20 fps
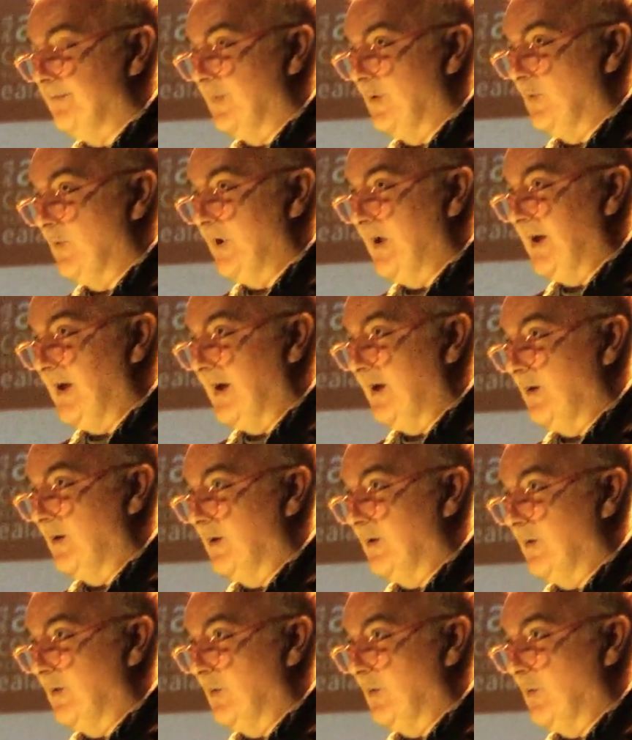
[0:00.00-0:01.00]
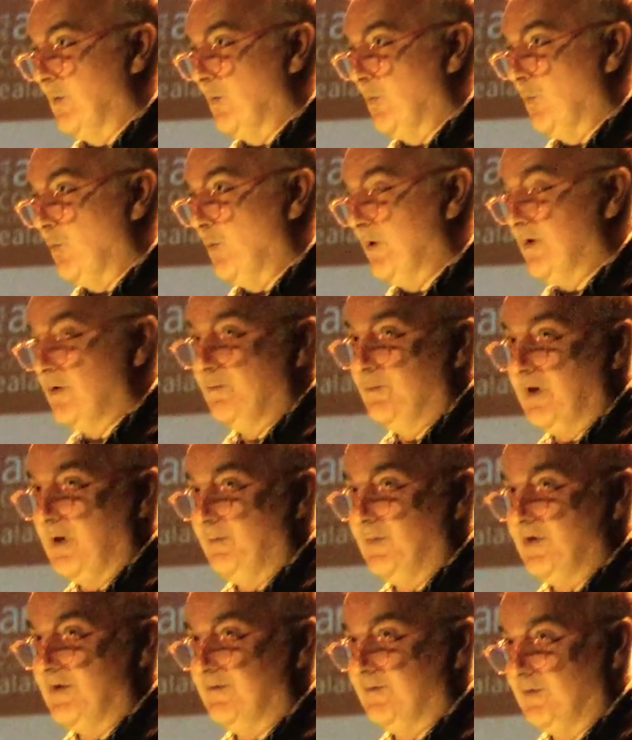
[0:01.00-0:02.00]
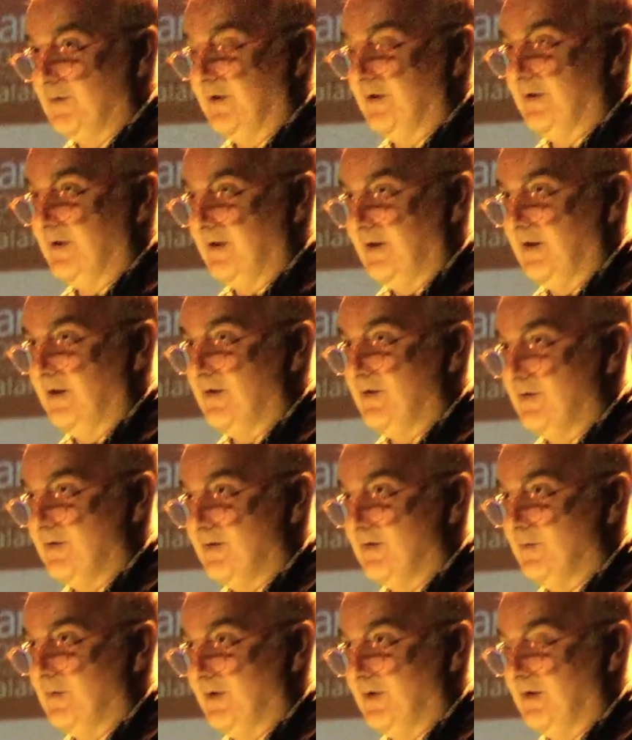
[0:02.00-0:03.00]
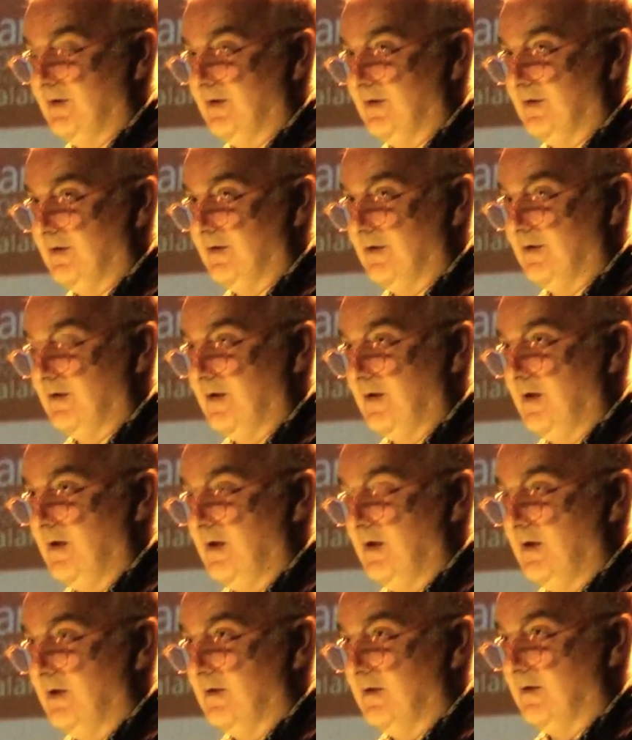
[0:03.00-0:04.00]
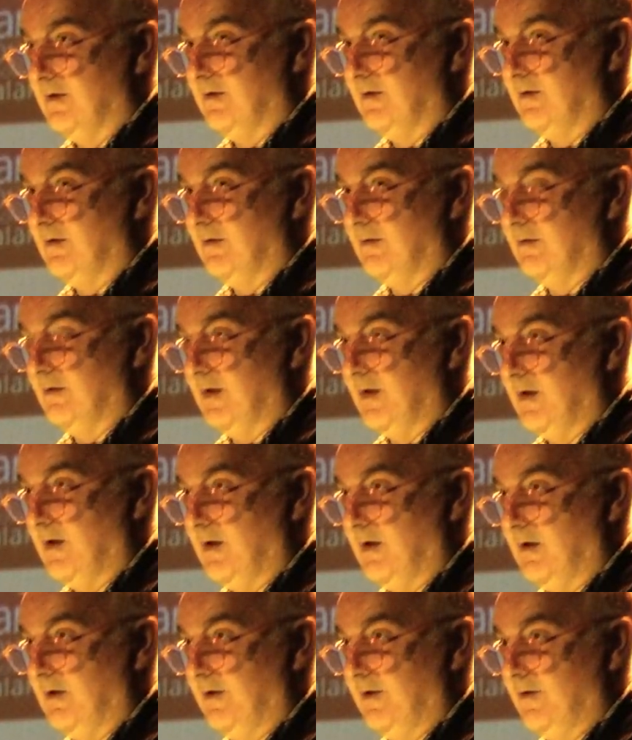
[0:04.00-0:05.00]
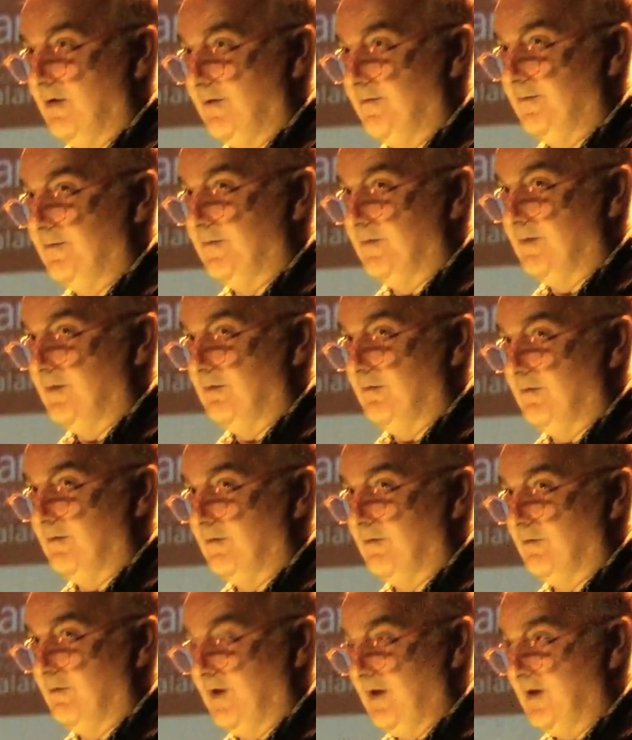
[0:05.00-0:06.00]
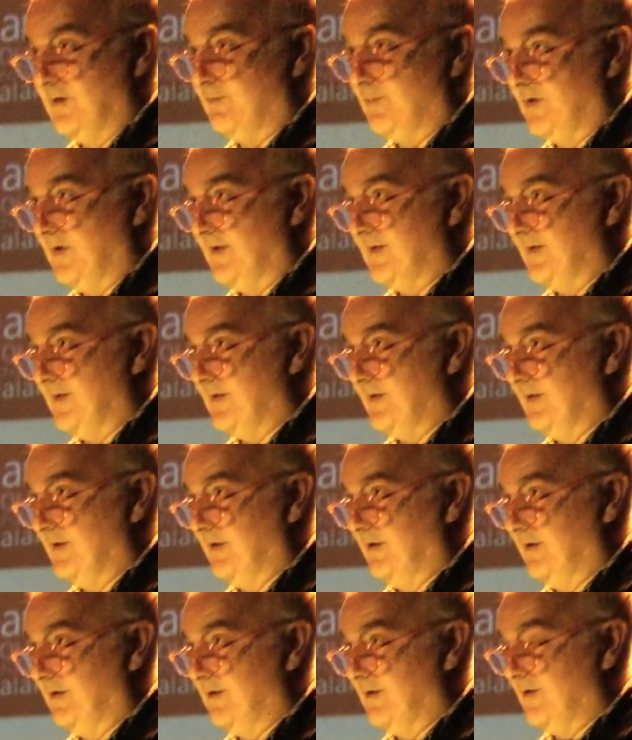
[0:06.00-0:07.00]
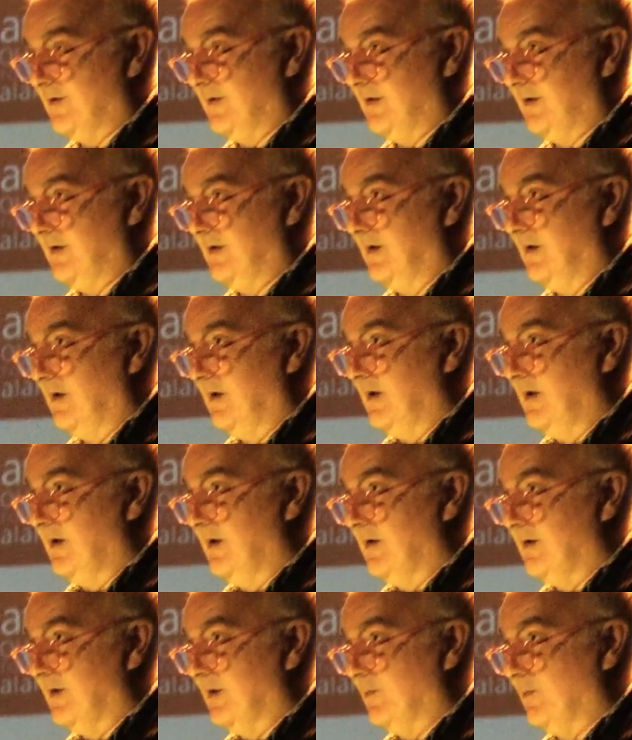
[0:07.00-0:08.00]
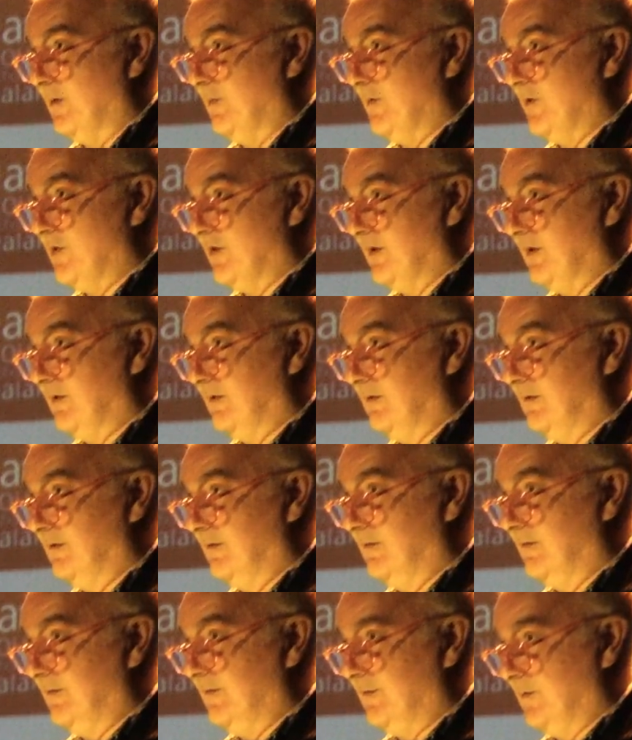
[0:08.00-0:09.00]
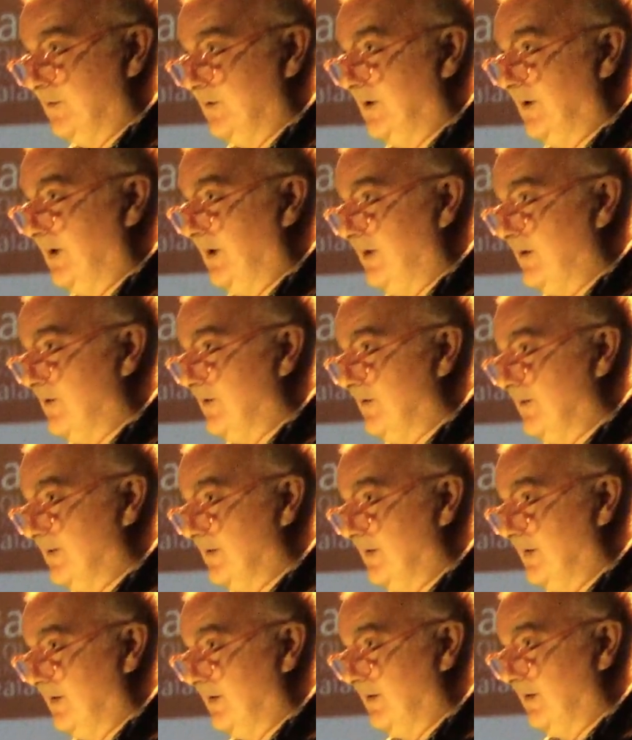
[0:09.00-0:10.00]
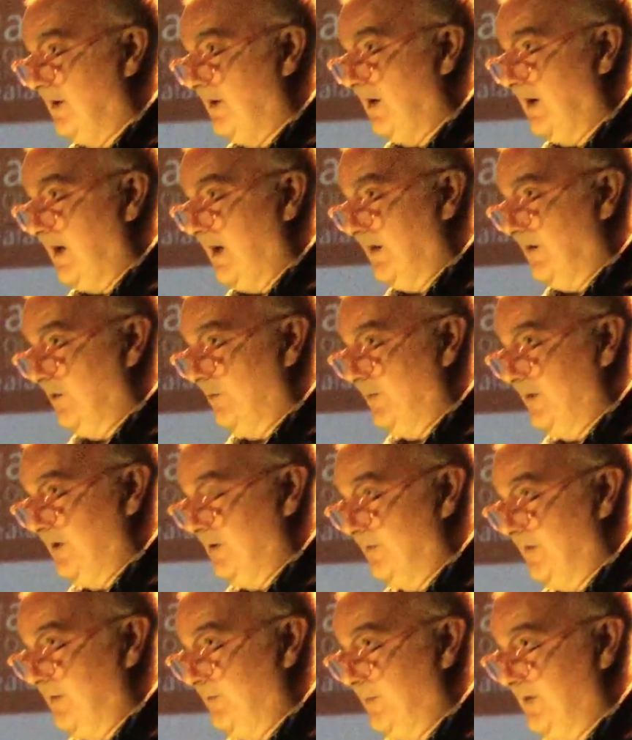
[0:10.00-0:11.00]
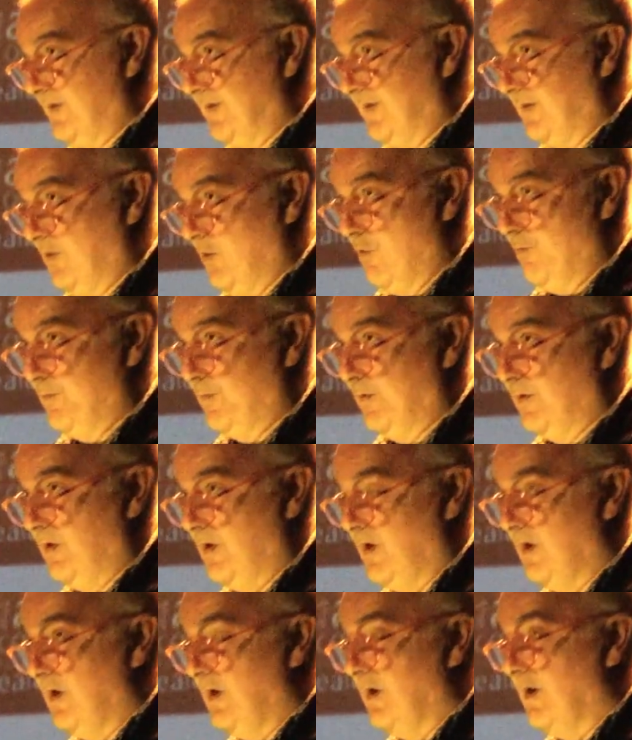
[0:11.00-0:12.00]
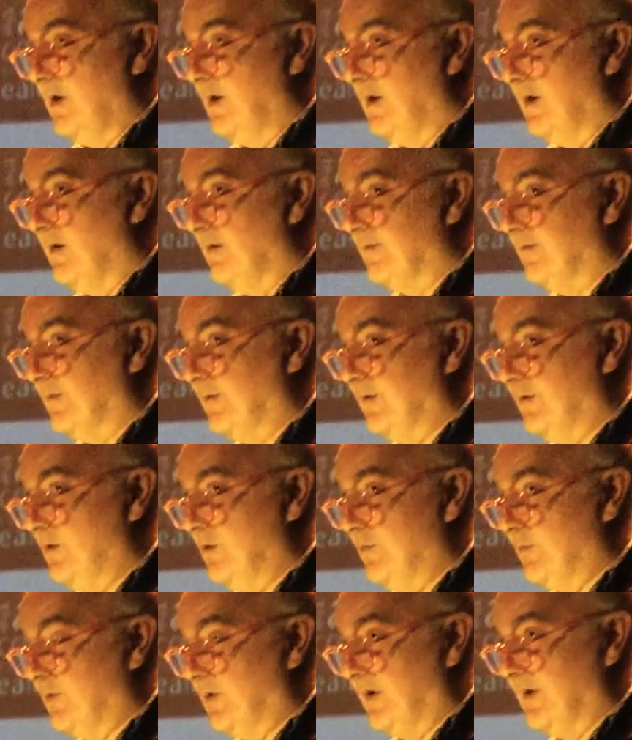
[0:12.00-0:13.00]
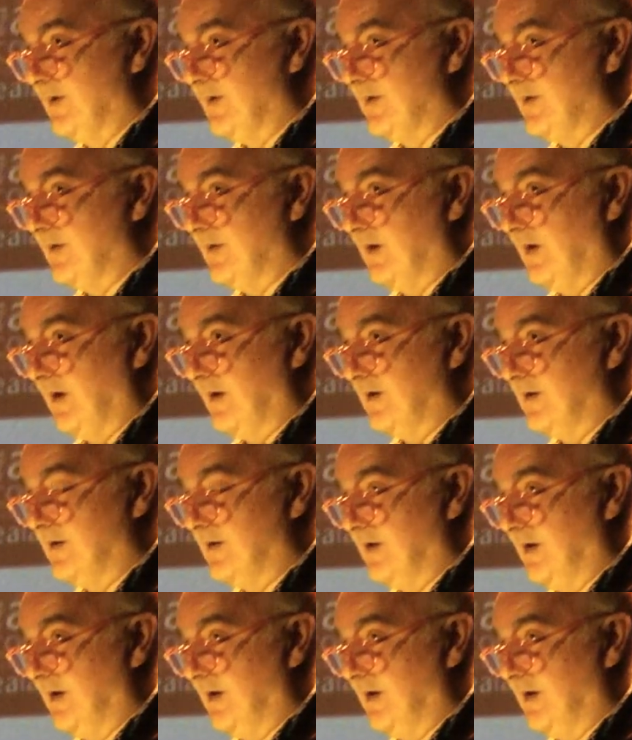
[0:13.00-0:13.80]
We don't publish full-length collections. We think there are enough great presses in the country that are publishing full collections. Arguably there might be scope for a new press that,